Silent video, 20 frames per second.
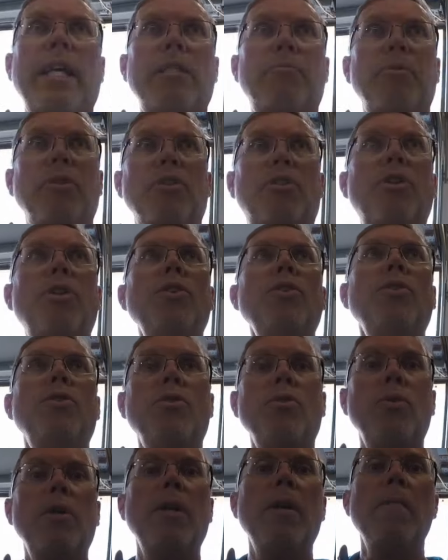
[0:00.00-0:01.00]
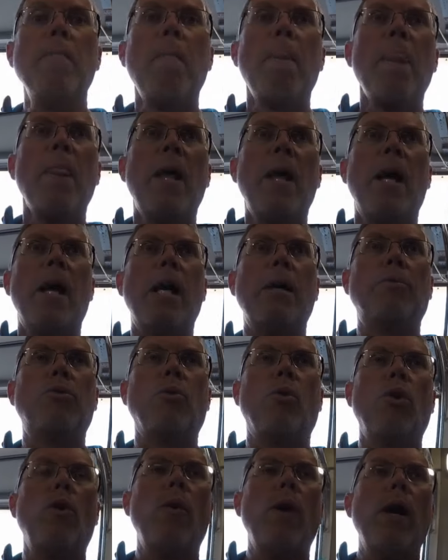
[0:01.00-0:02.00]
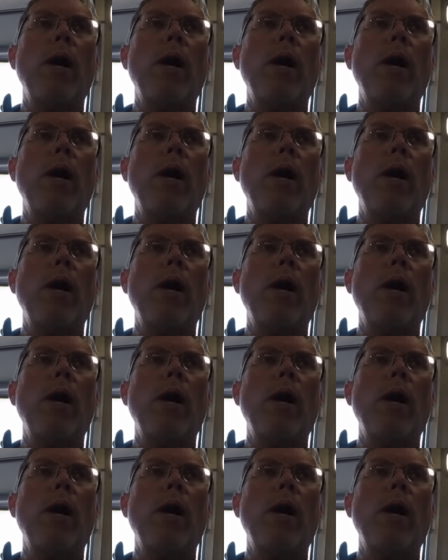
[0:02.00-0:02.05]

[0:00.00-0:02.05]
has been tuned, uh, so we'll go